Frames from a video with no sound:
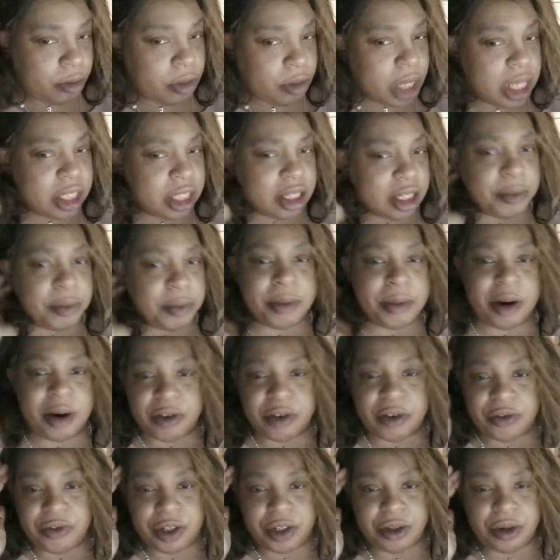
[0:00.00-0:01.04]
It's going to be my
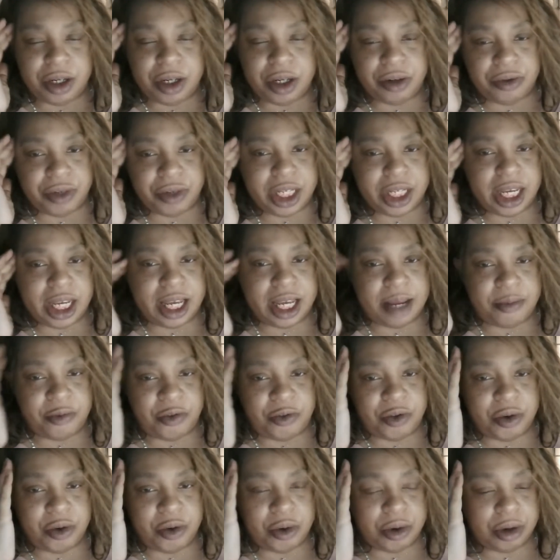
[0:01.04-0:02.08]
review and recap
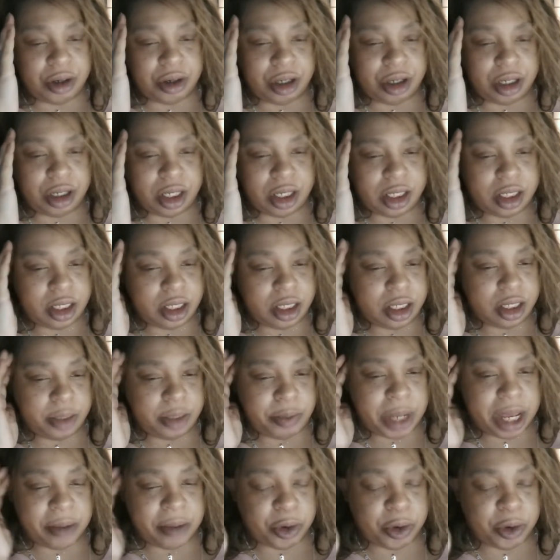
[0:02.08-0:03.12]
for
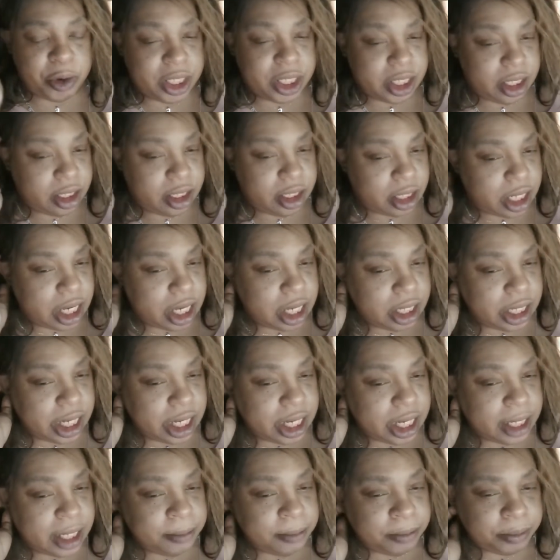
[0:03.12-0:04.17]
Bad Boyz
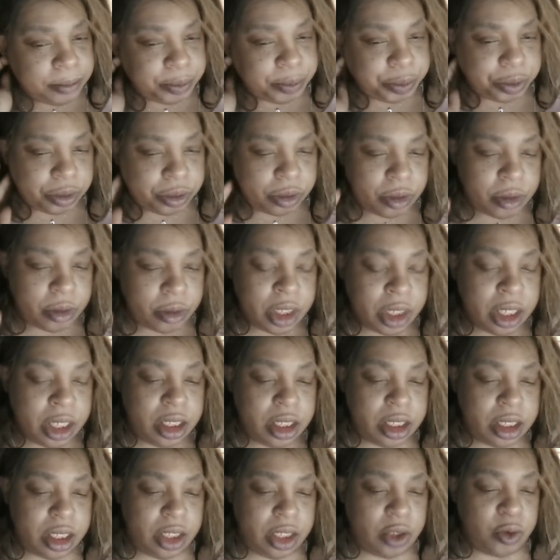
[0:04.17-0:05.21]
LA
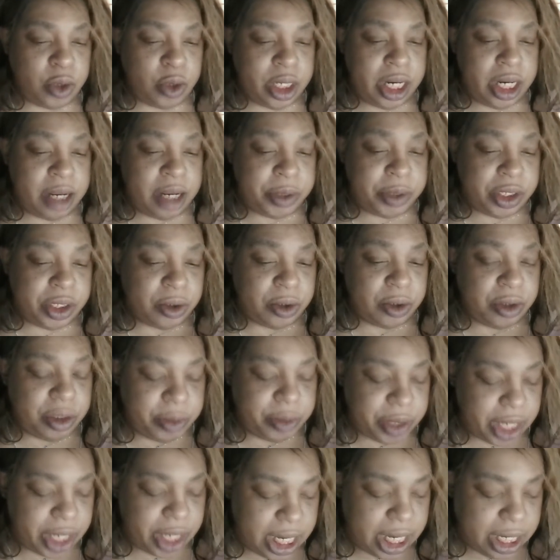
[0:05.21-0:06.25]
Season 1, Episode
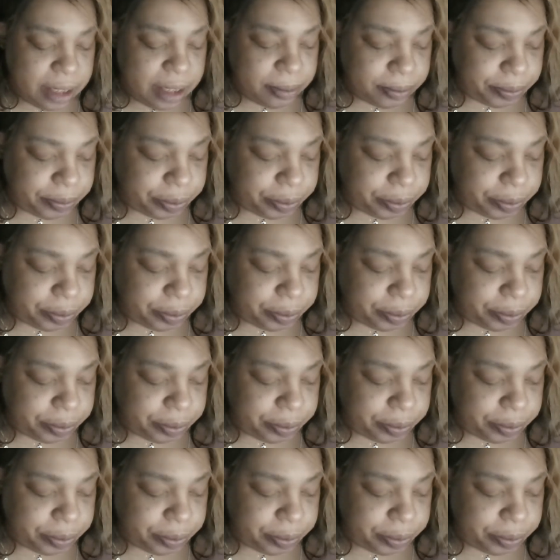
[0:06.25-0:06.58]
Number 8.